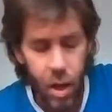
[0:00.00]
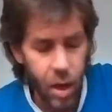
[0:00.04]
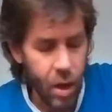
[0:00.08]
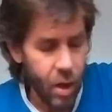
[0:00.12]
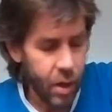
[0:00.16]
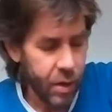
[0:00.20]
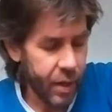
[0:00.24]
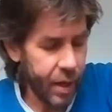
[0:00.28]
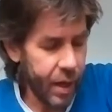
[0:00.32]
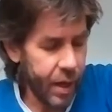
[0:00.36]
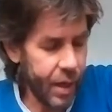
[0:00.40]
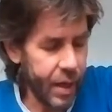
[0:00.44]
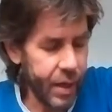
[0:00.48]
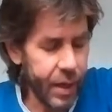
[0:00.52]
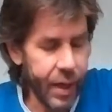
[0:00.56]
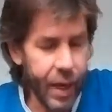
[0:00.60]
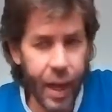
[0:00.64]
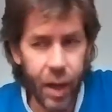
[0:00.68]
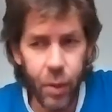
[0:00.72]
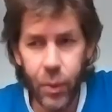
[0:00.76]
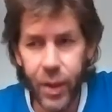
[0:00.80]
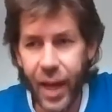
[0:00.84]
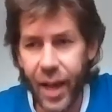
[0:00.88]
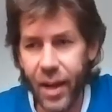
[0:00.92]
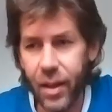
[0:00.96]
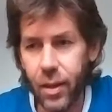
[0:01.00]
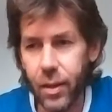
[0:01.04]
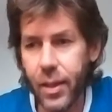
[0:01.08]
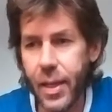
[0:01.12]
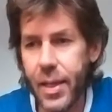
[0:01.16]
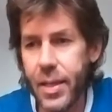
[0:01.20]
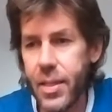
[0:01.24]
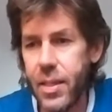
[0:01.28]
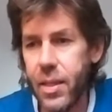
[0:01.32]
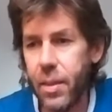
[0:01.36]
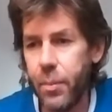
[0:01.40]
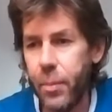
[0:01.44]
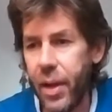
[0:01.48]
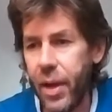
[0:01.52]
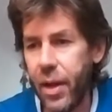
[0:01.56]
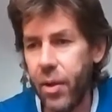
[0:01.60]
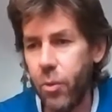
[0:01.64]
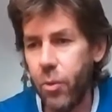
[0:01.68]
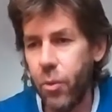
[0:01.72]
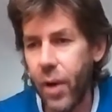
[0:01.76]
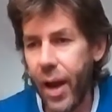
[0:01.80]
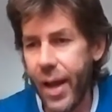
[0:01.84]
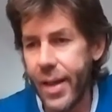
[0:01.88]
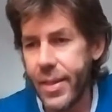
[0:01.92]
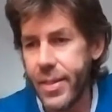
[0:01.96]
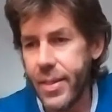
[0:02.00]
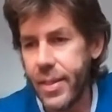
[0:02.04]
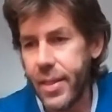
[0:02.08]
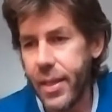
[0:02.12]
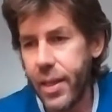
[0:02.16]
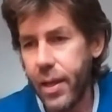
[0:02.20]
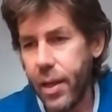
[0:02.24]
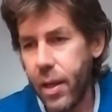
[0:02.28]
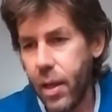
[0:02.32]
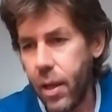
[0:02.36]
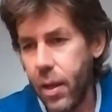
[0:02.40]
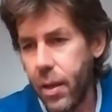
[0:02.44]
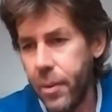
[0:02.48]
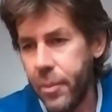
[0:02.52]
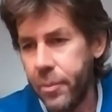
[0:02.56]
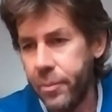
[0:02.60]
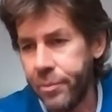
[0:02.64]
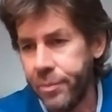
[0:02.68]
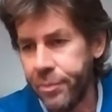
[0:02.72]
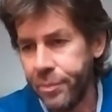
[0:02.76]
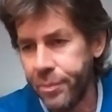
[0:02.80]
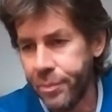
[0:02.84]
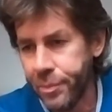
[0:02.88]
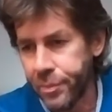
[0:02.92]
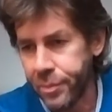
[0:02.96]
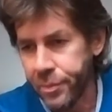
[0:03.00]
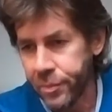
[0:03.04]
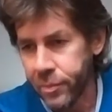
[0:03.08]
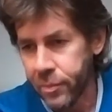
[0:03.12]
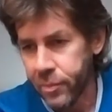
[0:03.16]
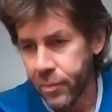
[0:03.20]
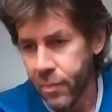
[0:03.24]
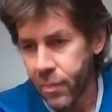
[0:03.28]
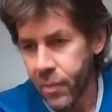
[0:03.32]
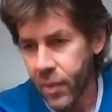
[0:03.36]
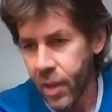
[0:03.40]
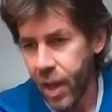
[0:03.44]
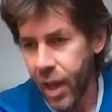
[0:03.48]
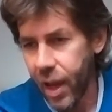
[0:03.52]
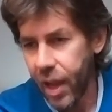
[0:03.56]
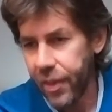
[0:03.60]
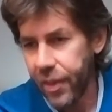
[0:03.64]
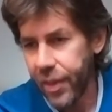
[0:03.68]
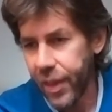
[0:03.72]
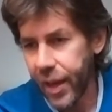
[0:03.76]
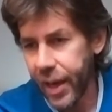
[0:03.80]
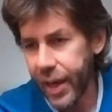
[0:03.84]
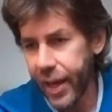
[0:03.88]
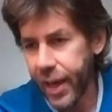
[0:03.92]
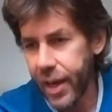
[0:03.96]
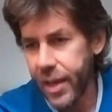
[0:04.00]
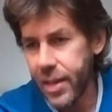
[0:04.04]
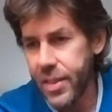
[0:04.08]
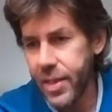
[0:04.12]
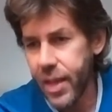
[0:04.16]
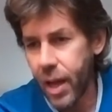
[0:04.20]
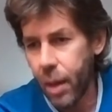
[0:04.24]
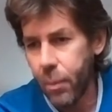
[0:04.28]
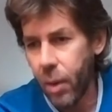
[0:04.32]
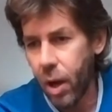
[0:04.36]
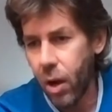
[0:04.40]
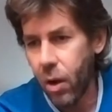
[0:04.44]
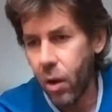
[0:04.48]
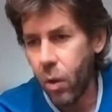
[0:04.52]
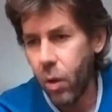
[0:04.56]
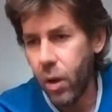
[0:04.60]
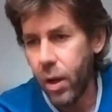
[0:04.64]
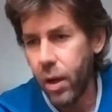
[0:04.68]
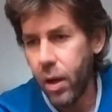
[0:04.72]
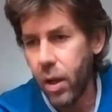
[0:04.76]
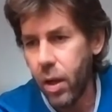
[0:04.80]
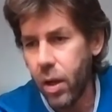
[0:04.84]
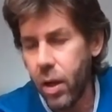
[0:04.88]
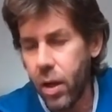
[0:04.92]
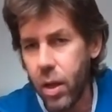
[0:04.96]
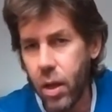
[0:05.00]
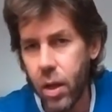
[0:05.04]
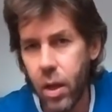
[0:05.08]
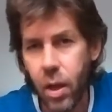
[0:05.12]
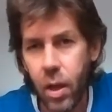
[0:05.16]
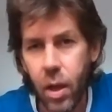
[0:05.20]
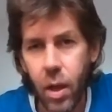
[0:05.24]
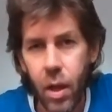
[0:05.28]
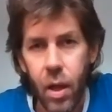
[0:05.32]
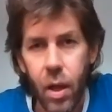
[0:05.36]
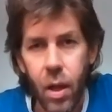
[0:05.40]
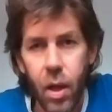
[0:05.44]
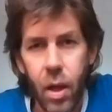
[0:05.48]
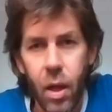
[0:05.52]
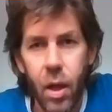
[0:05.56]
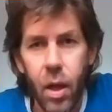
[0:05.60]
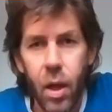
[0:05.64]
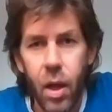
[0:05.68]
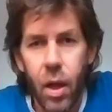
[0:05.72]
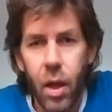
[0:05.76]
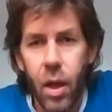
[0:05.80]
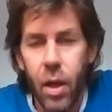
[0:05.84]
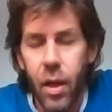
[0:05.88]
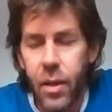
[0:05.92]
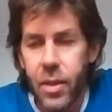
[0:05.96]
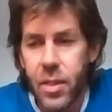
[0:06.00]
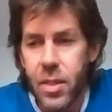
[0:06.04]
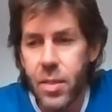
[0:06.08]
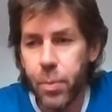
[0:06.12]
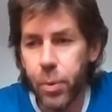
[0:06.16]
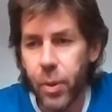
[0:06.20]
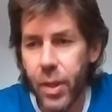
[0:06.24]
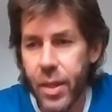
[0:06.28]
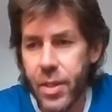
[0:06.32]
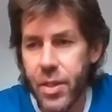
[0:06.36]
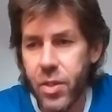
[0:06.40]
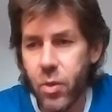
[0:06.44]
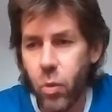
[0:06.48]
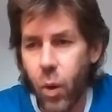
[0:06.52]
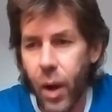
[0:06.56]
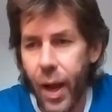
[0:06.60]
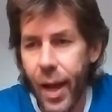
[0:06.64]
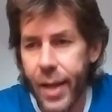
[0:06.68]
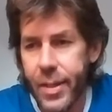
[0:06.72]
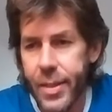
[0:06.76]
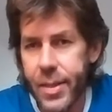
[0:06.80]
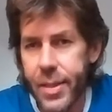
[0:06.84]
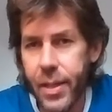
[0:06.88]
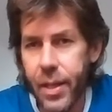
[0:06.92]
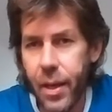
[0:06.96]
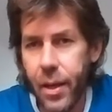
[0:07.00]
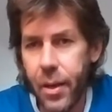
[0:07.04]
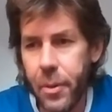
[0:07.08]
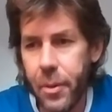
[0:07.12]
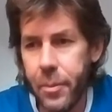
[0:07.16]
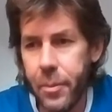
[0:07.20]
Okay, again, we got at least a minute rest. And then I'm going to demo split squats.